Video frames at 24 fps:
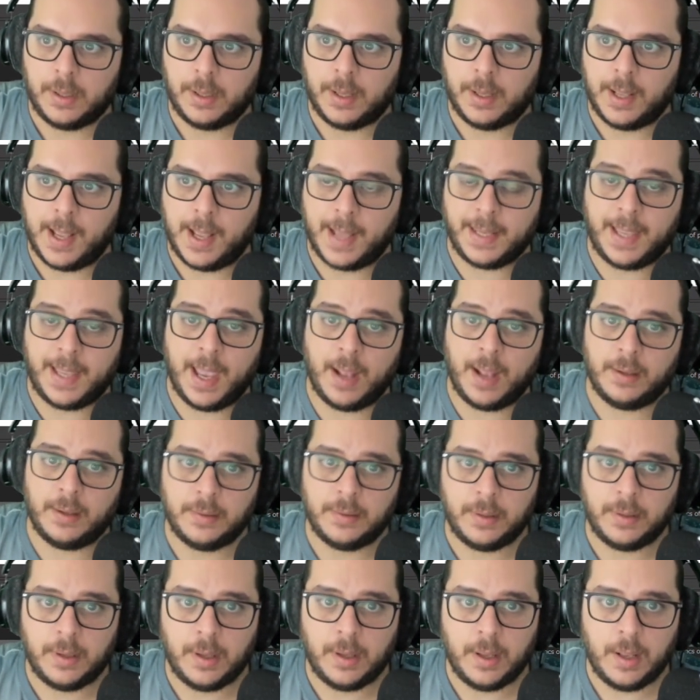
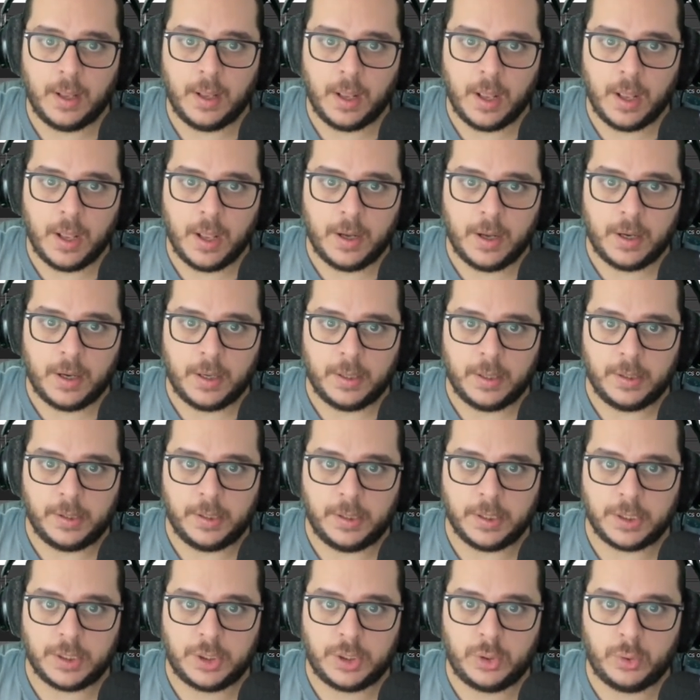Again,
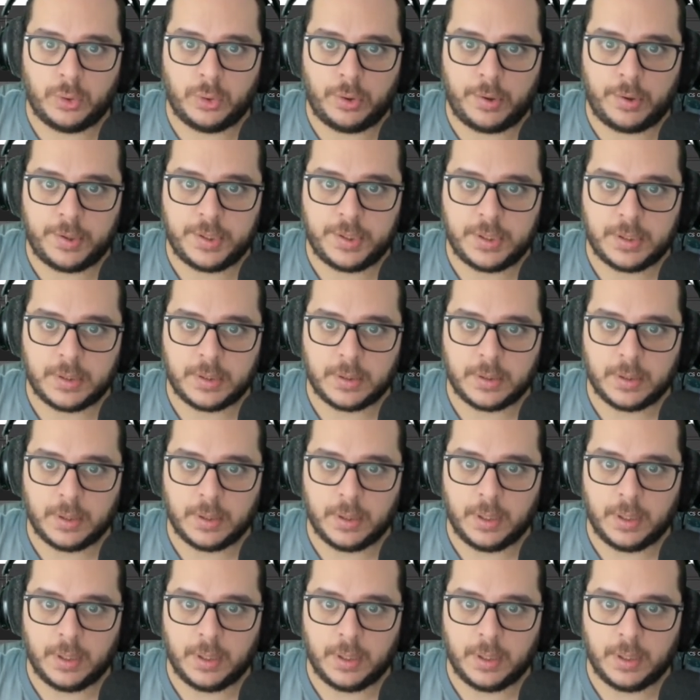the source